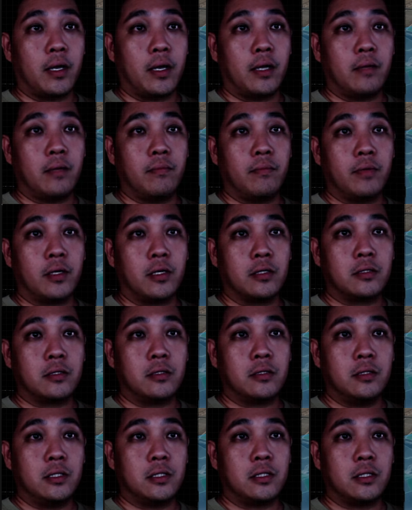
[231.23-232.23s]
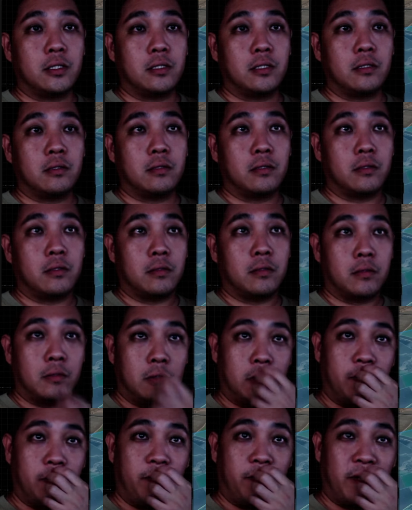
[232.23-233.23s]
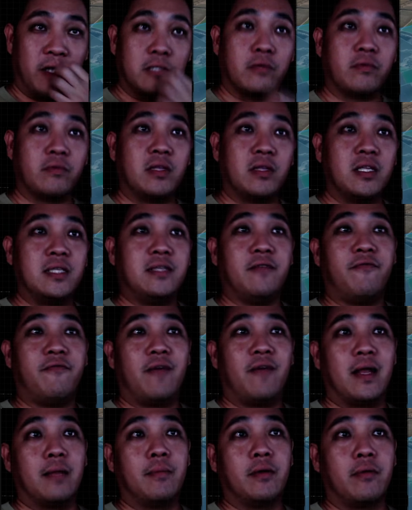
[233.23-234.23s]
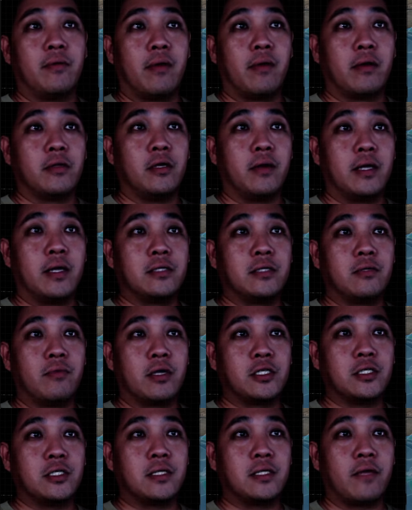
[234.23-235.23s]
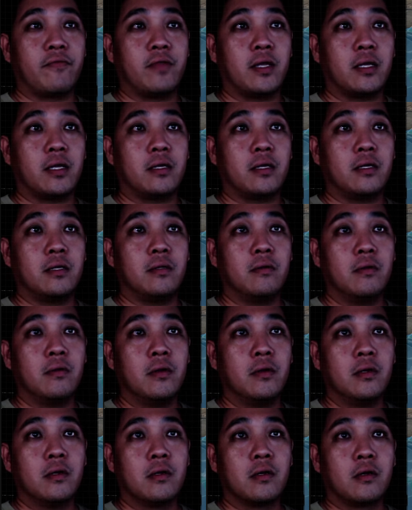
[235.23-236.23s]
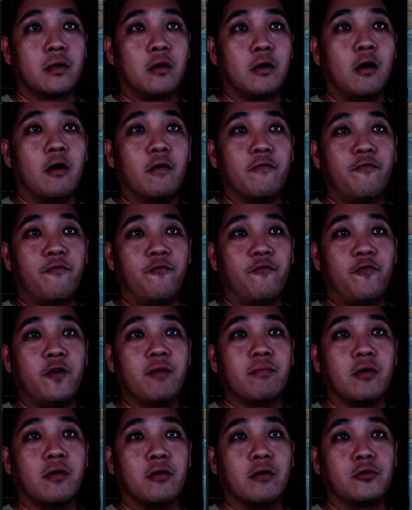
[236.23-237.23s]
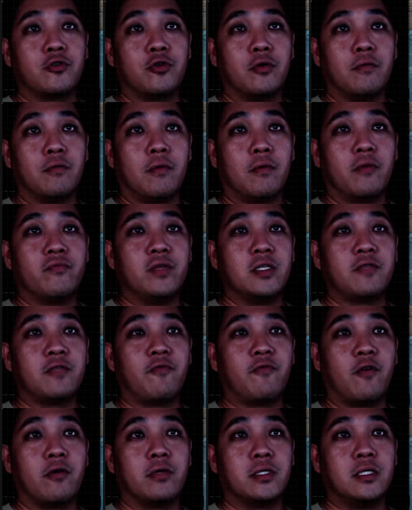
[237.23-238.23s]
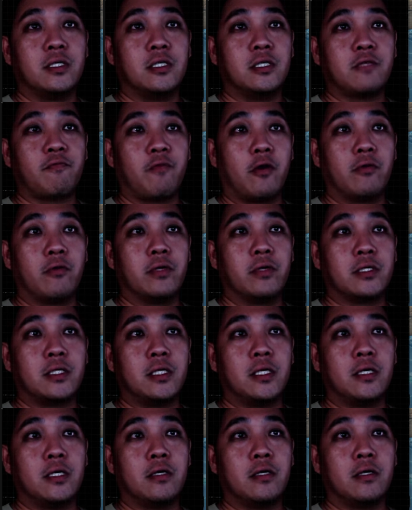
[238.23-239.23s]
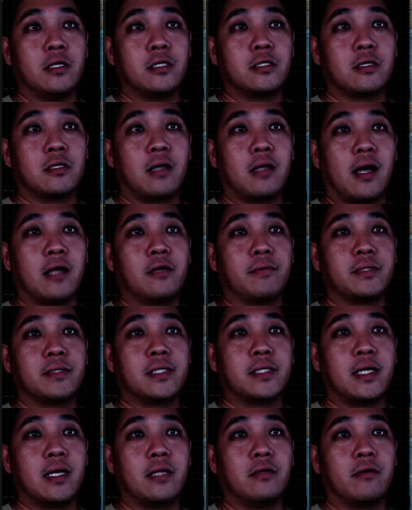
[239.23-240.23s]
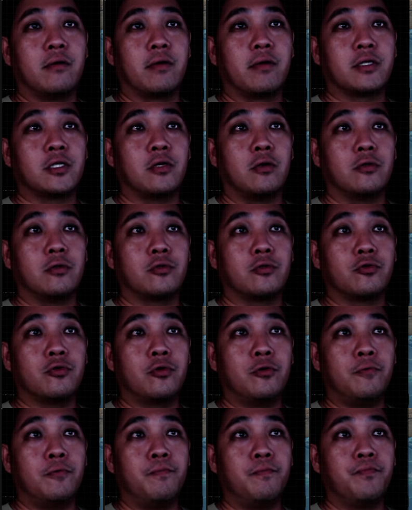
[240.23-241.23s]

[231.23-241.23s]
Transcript: because of this development around here, as the Russians have taken firm control of this forest. This forest here is 100% under Russian control.